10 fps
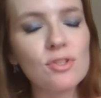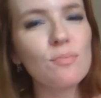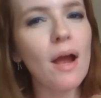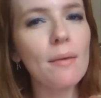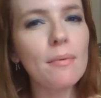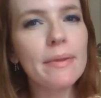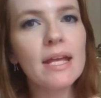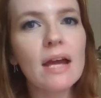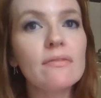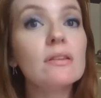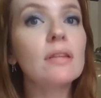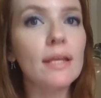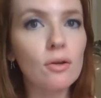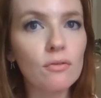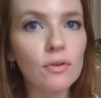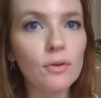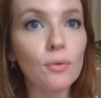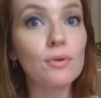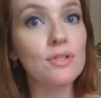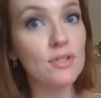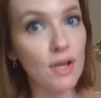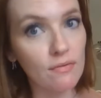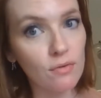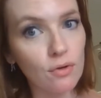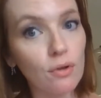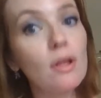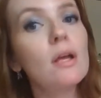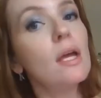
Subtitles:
you'll probably have a layover or several.